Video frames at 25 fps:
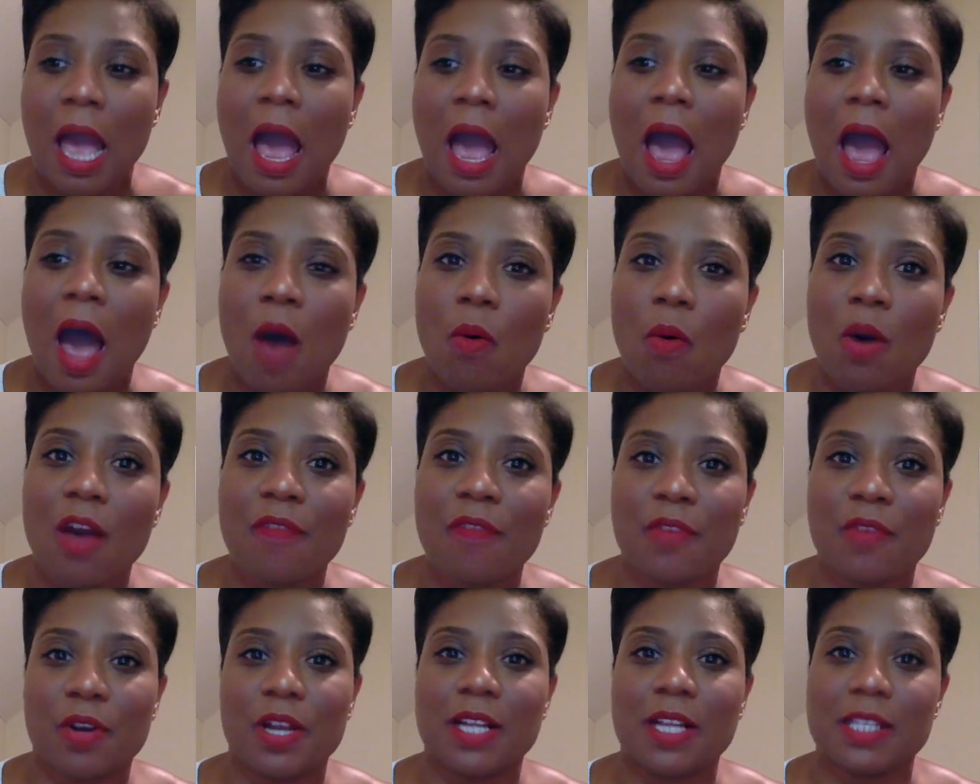
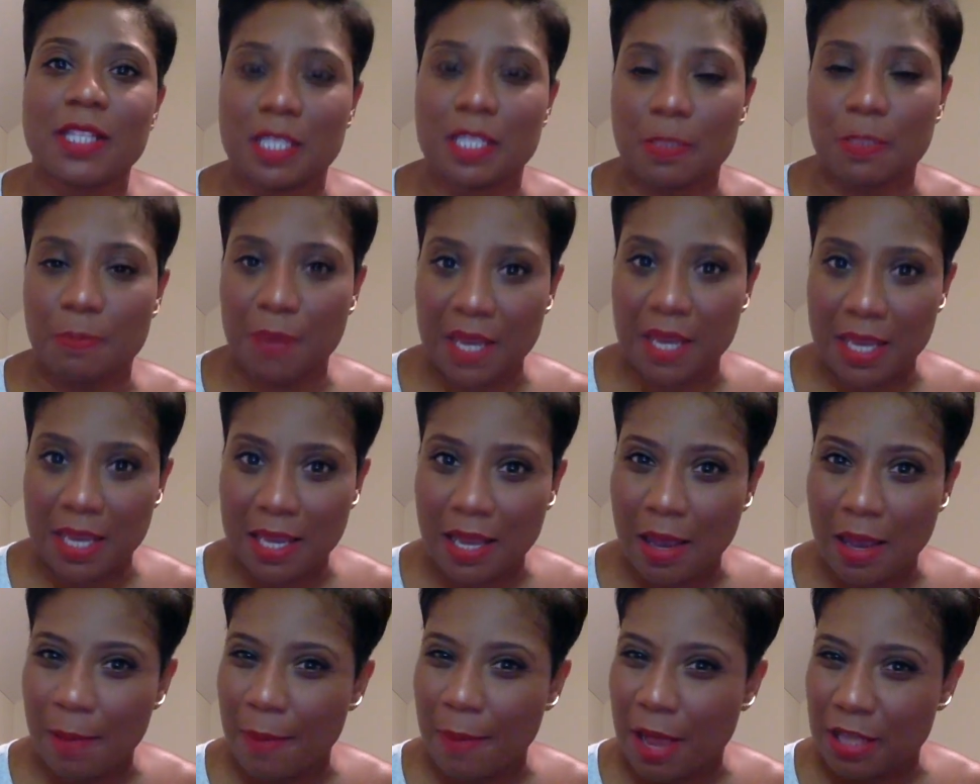However, it's
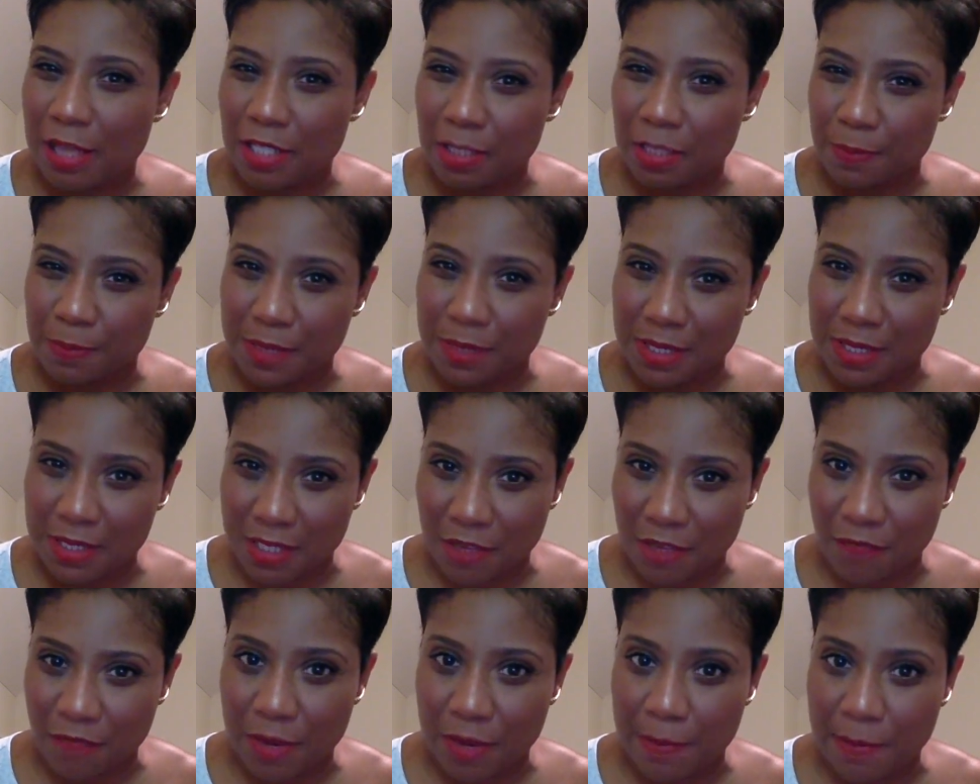speaking about
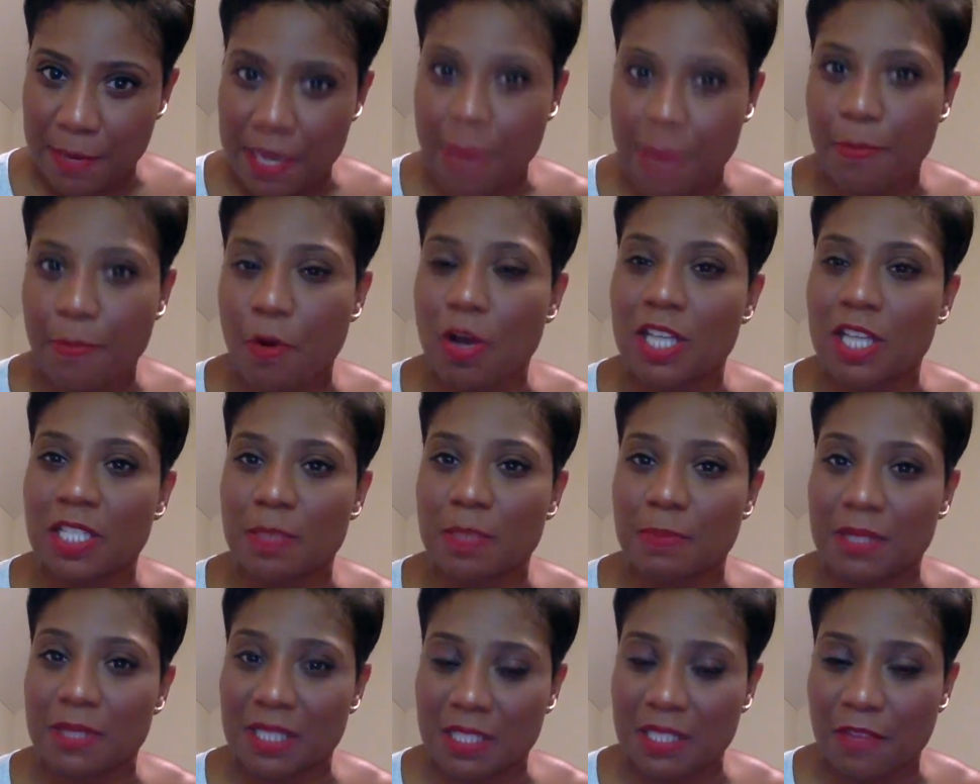specific people and
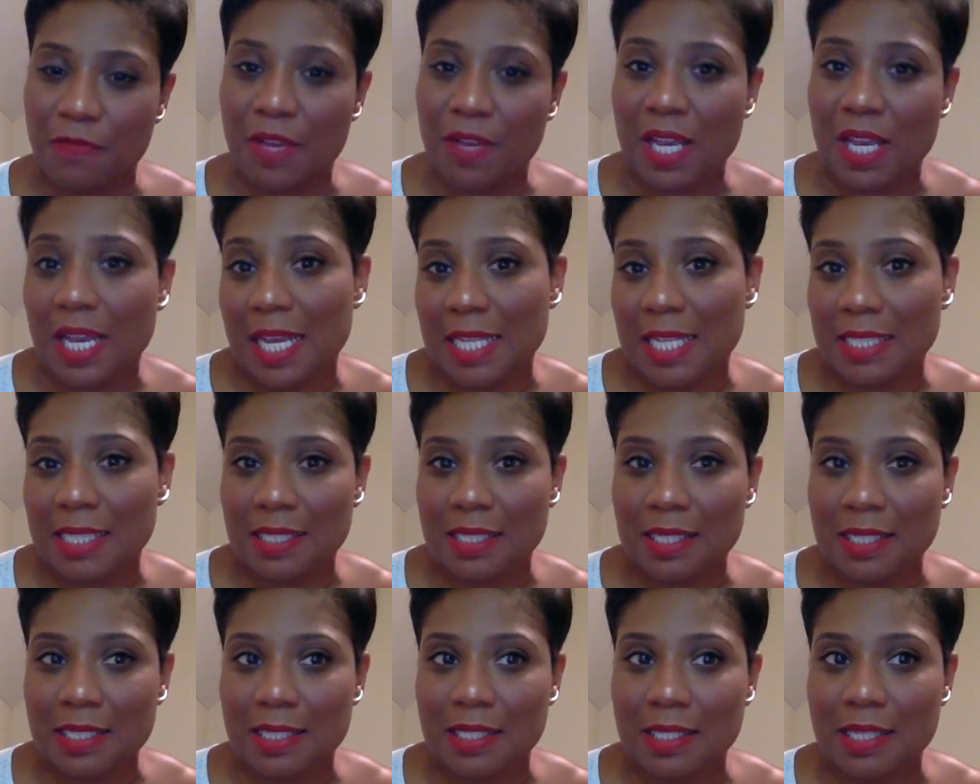specific
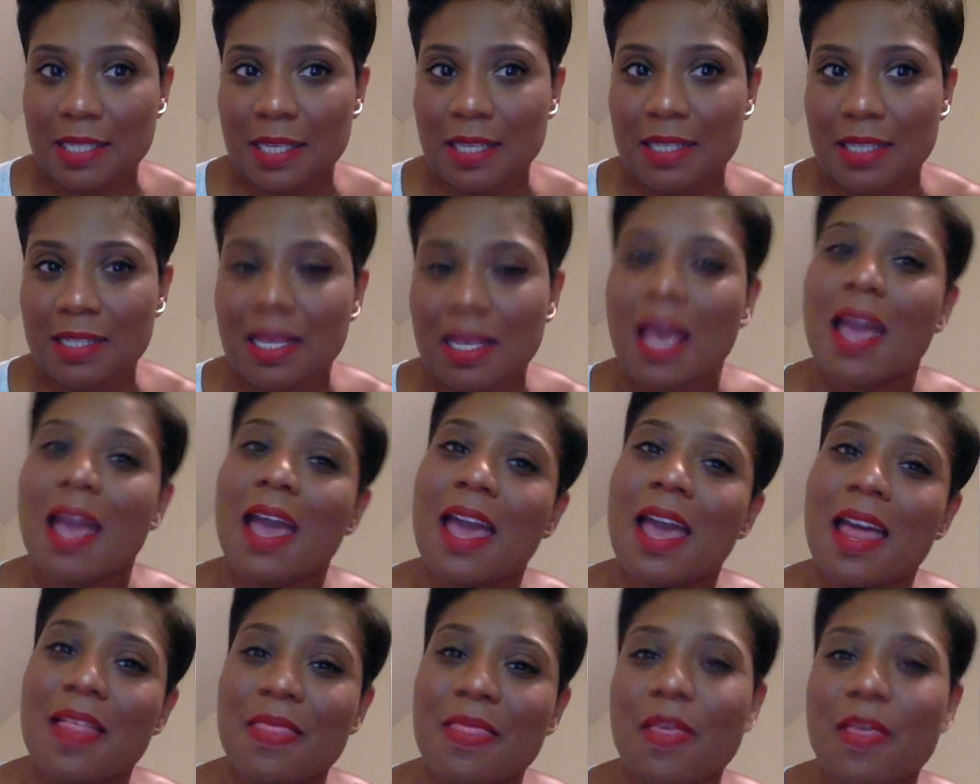instances,
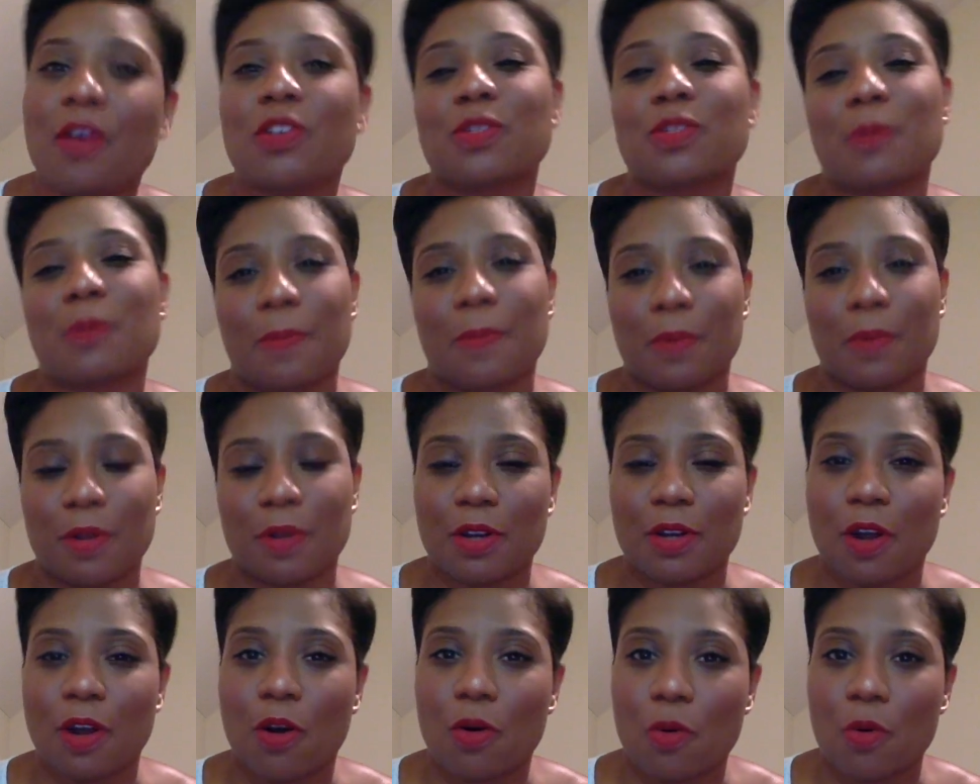and those people will
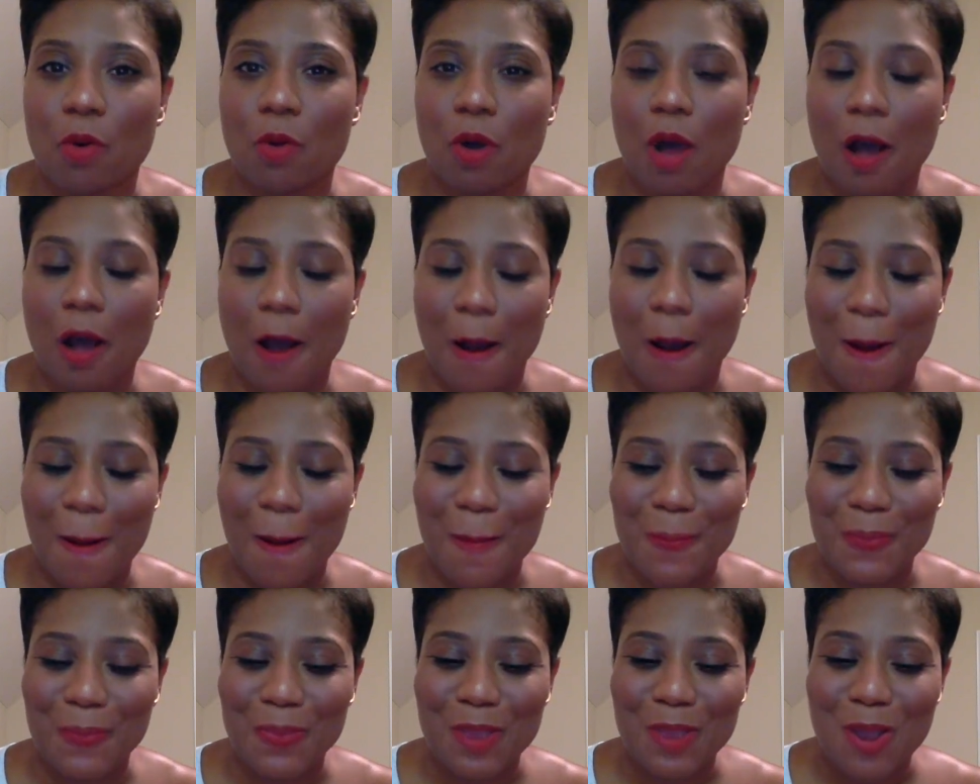
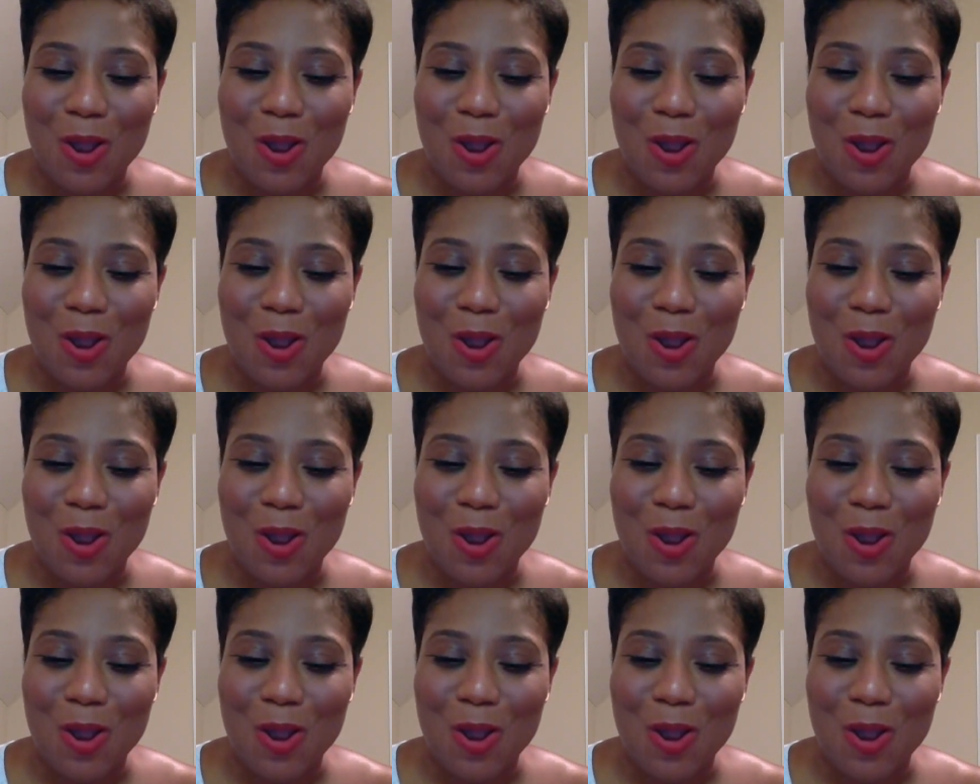know